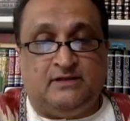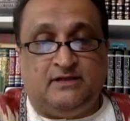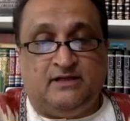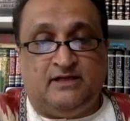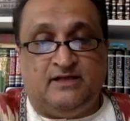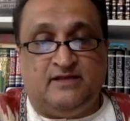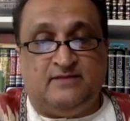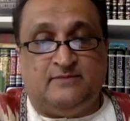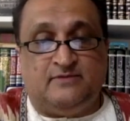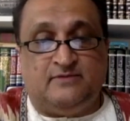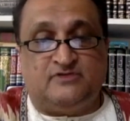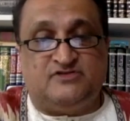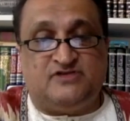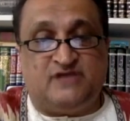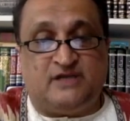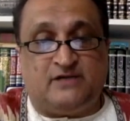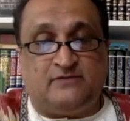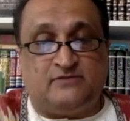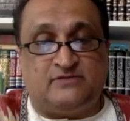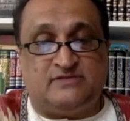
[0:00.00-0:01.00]
in the most
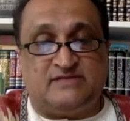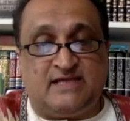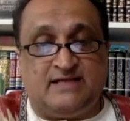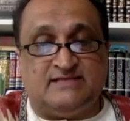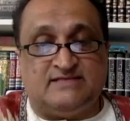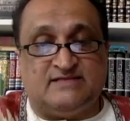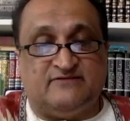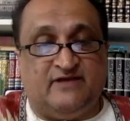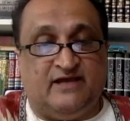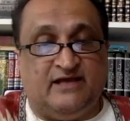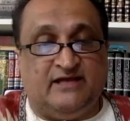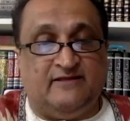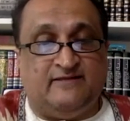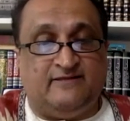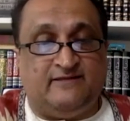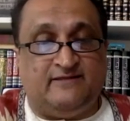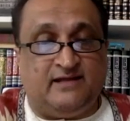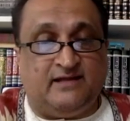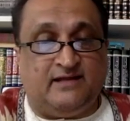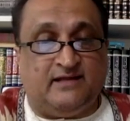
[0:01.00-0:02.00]
general sense of
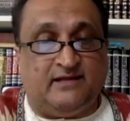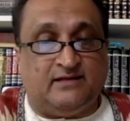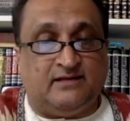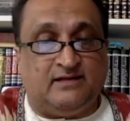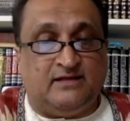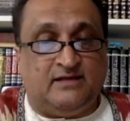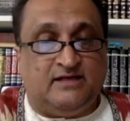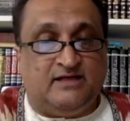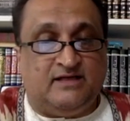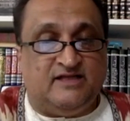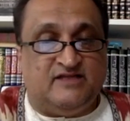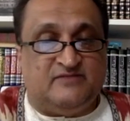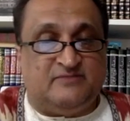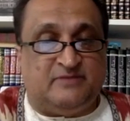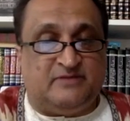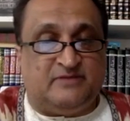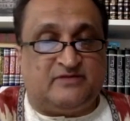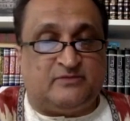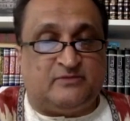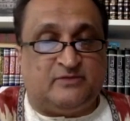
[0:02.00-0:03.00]
anything, is
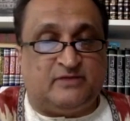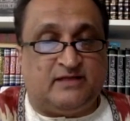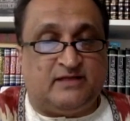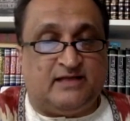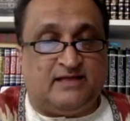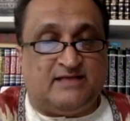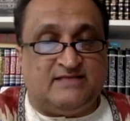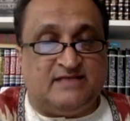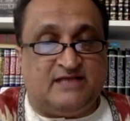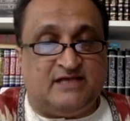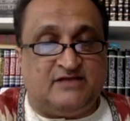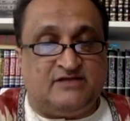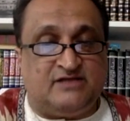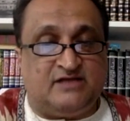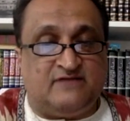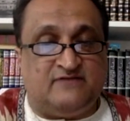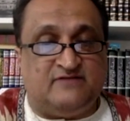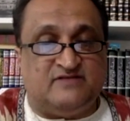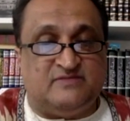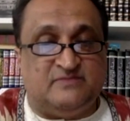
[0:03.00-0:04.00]
but the realization
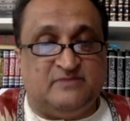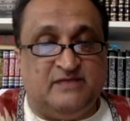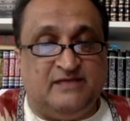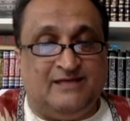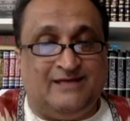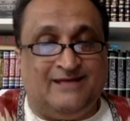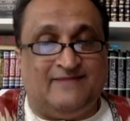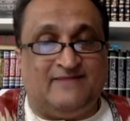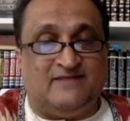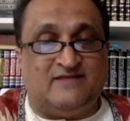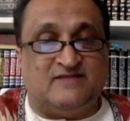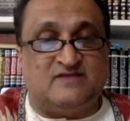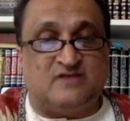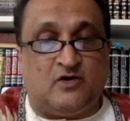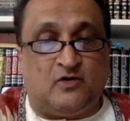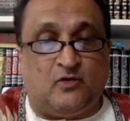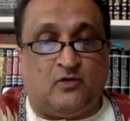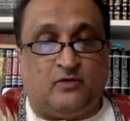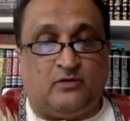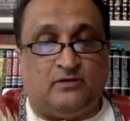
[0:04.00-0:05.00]
of its meaning in the
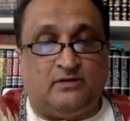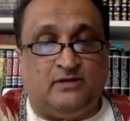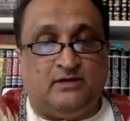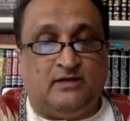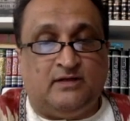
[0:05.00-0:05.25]
soul,